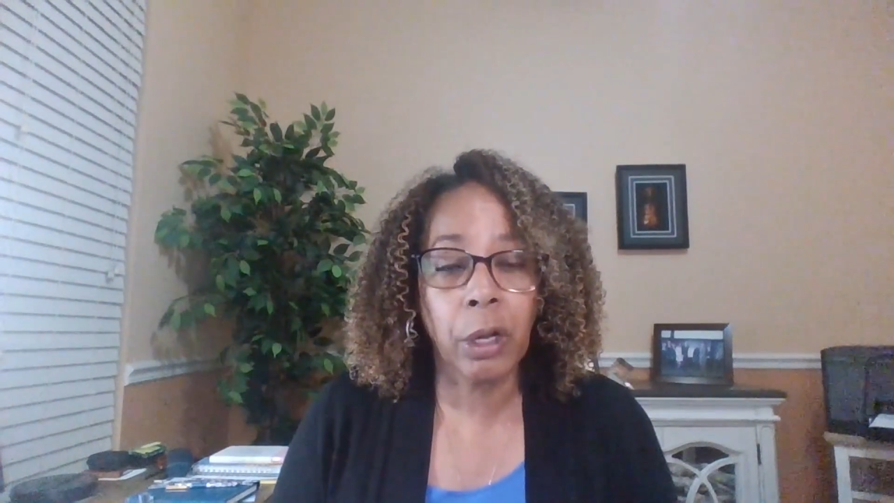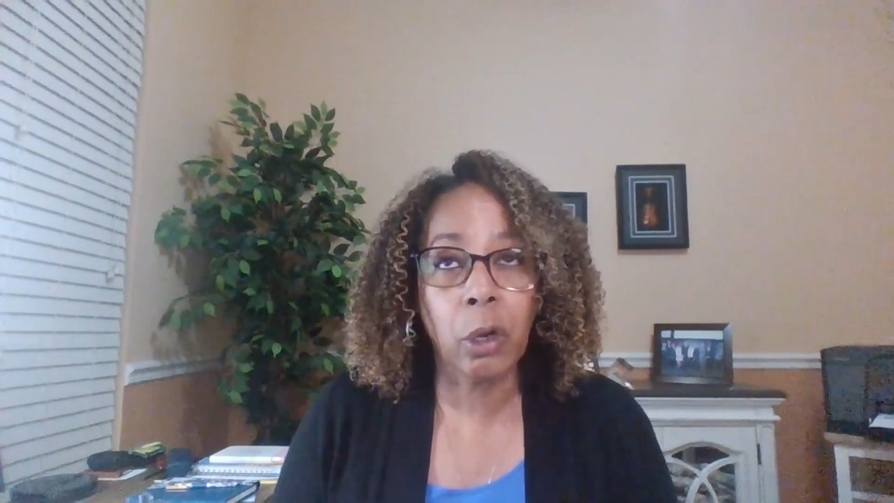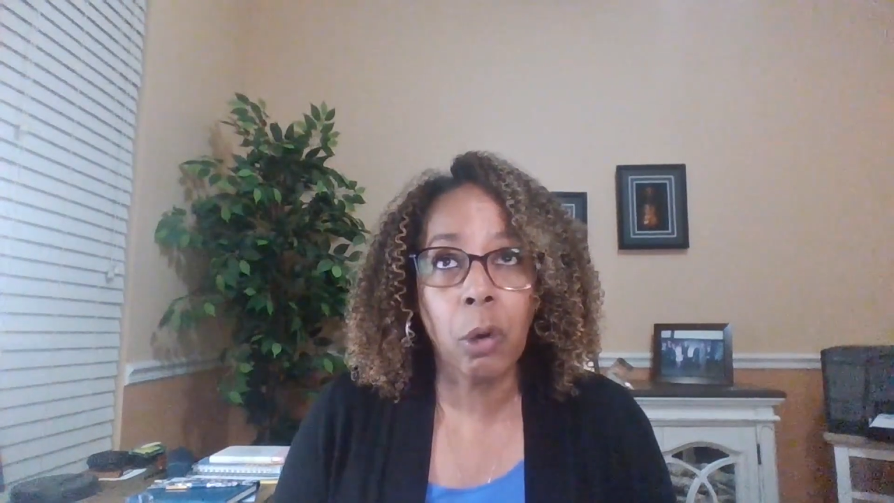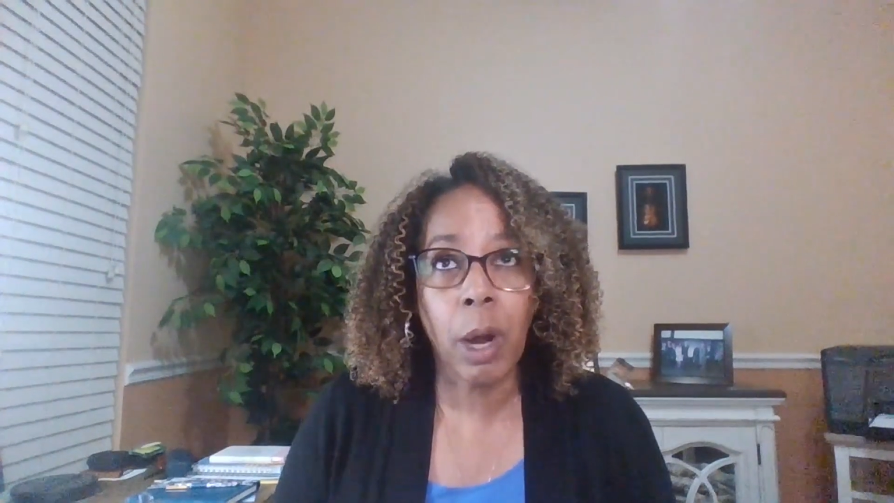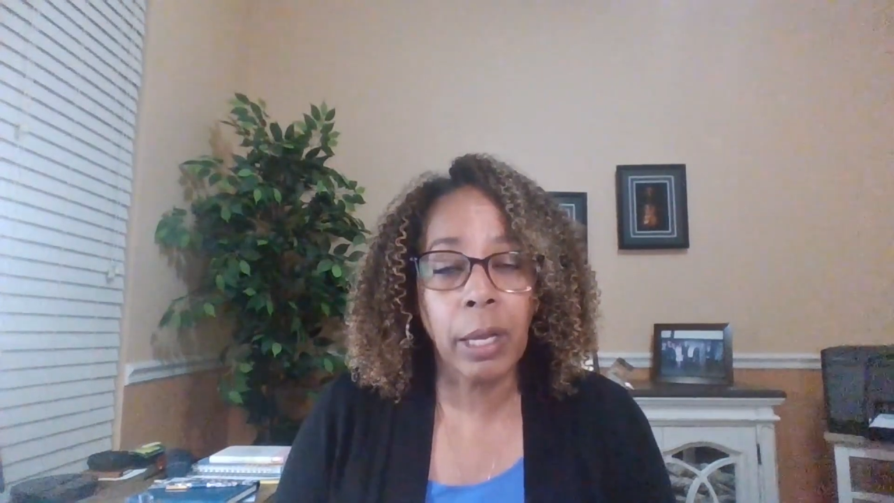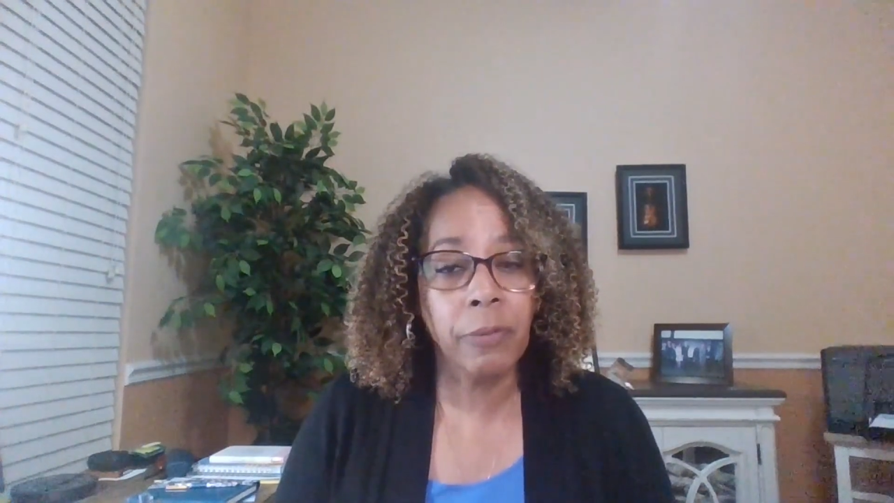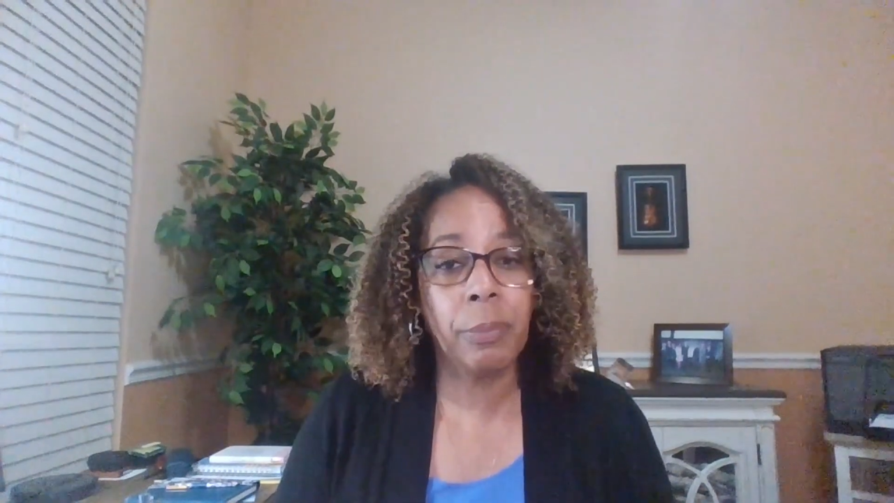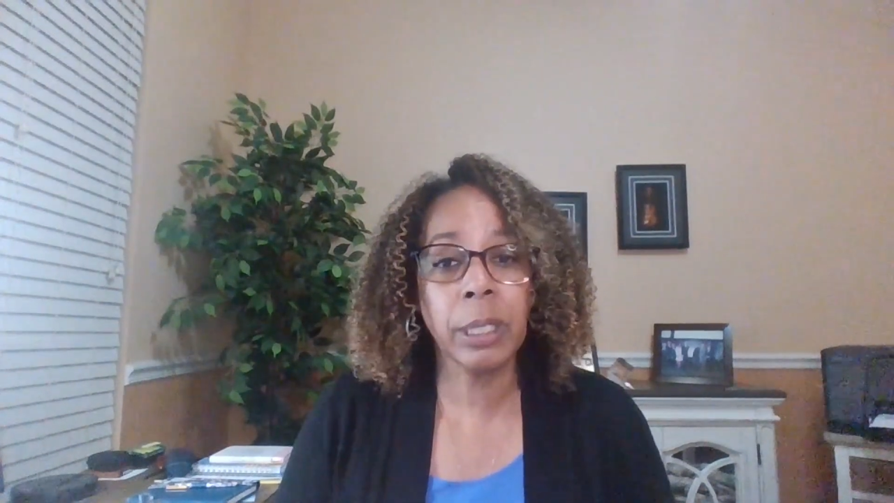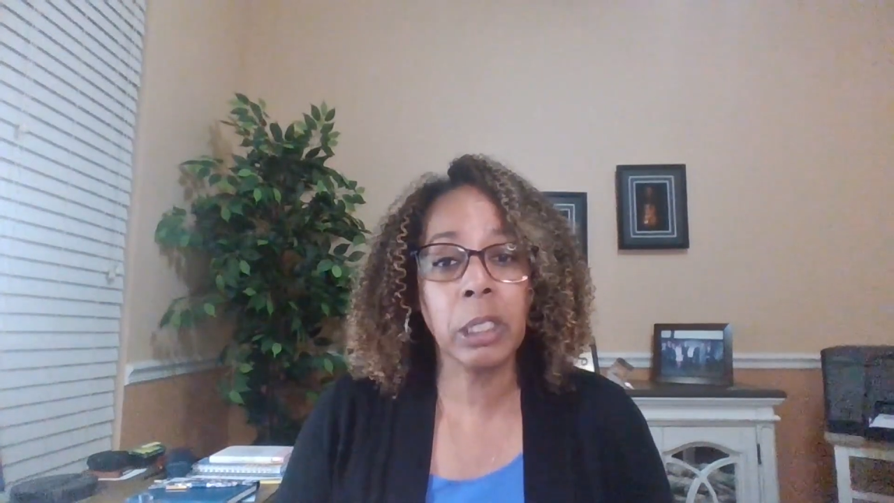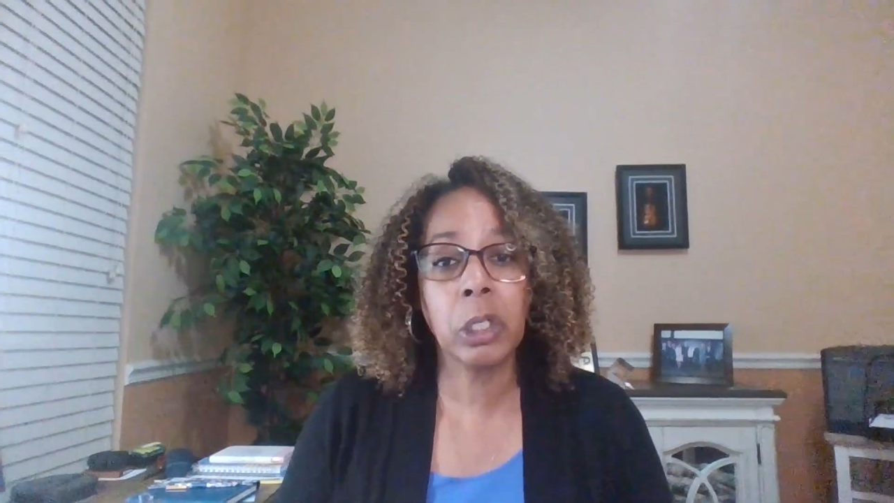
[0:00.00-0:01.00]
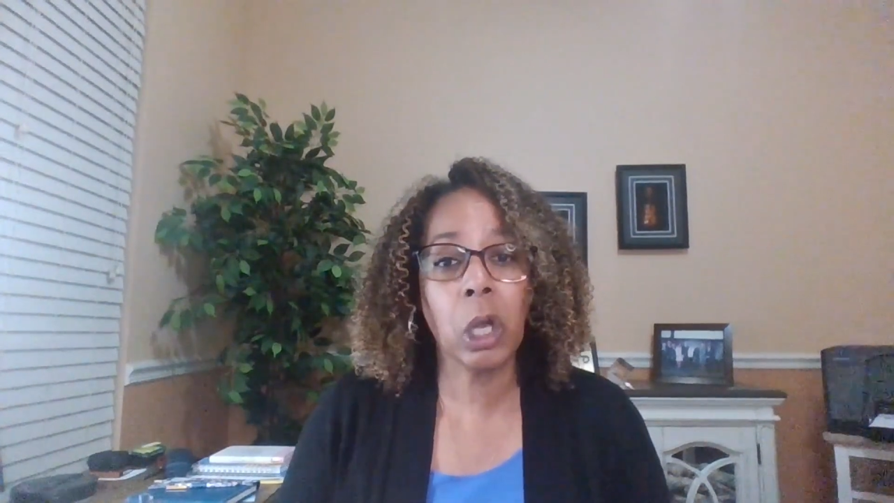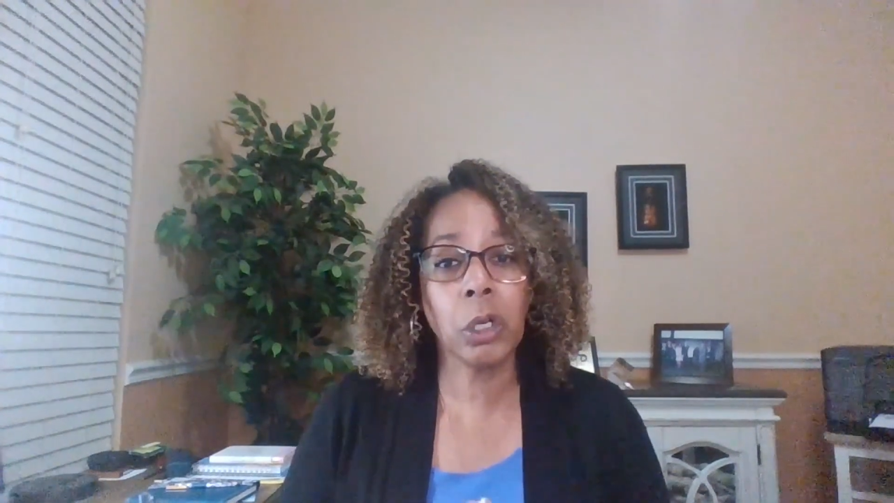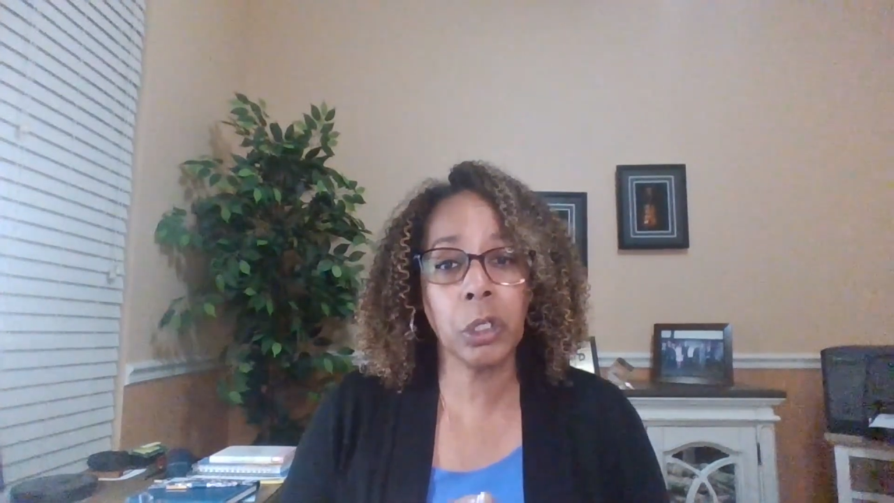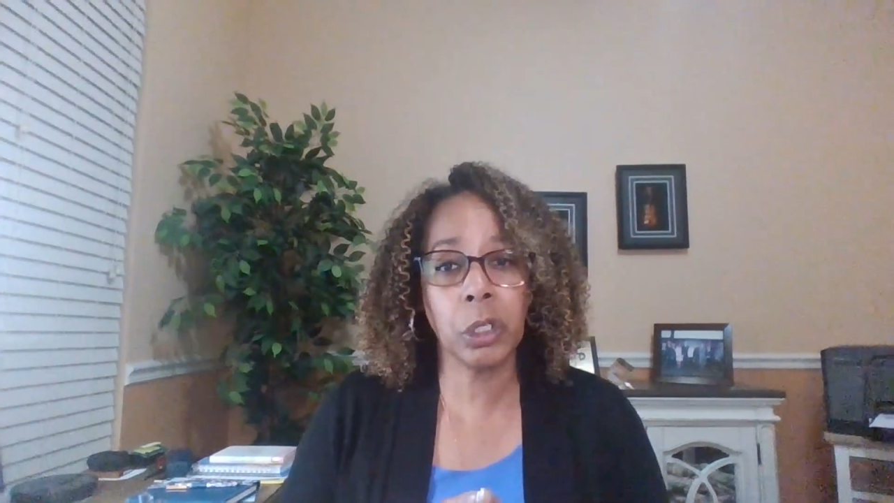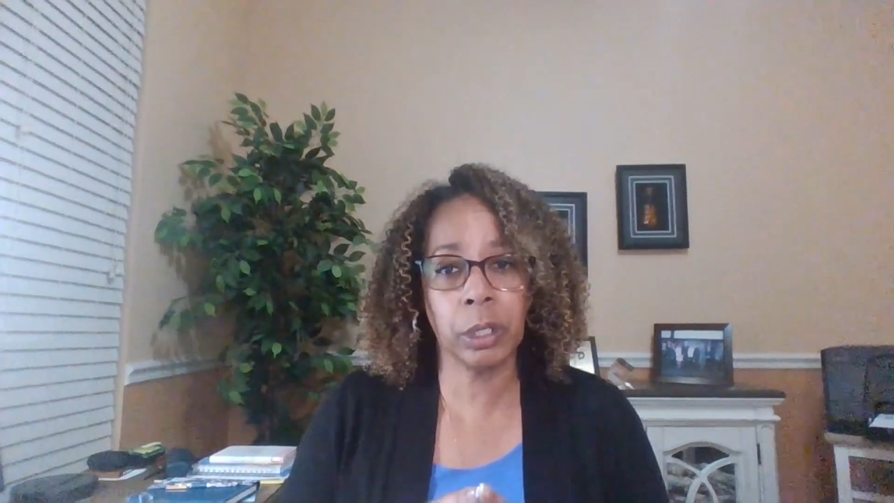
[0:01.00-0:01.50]
and cried from
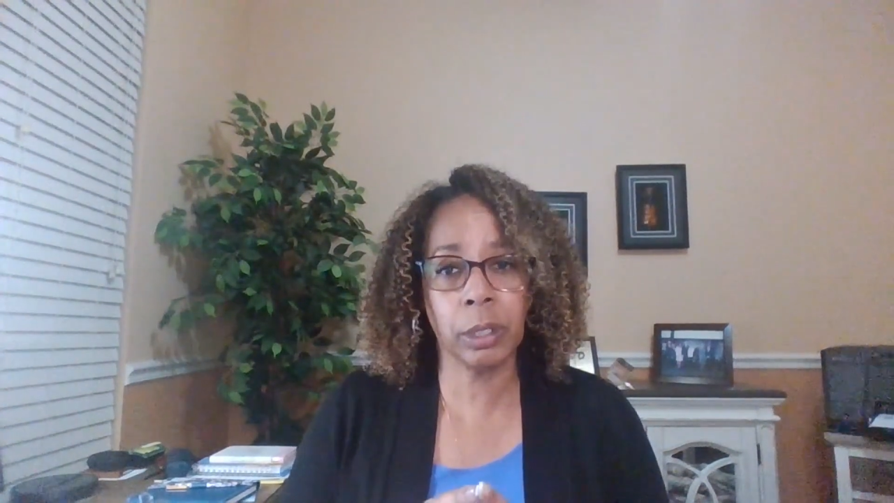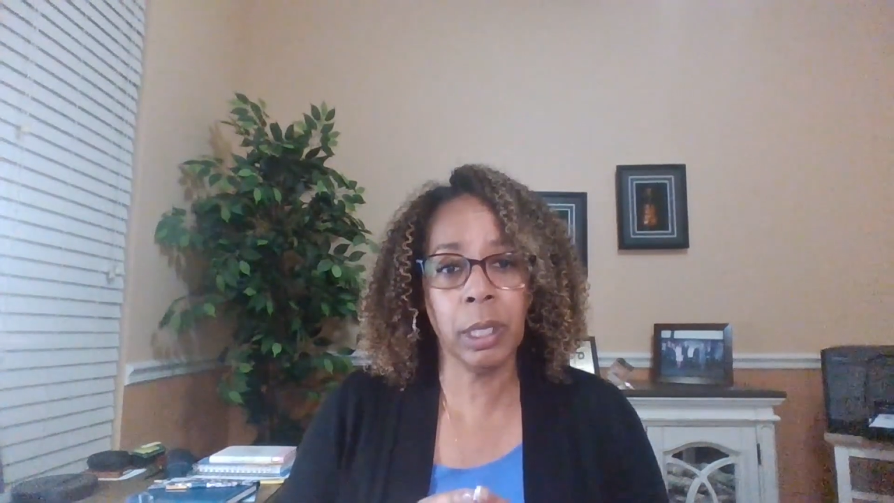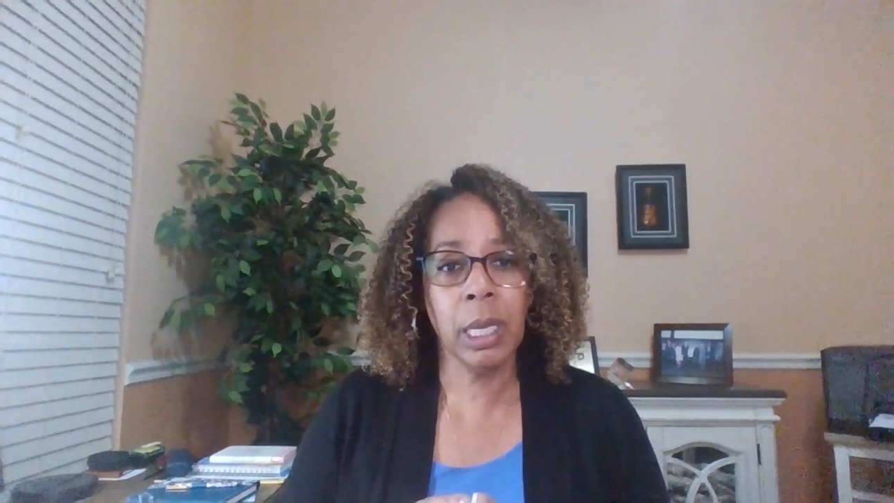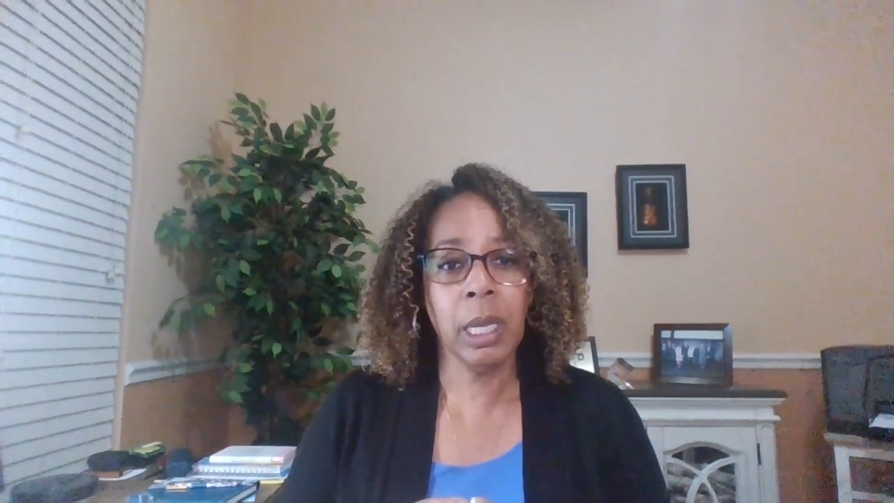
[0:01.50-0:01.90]
exhaustion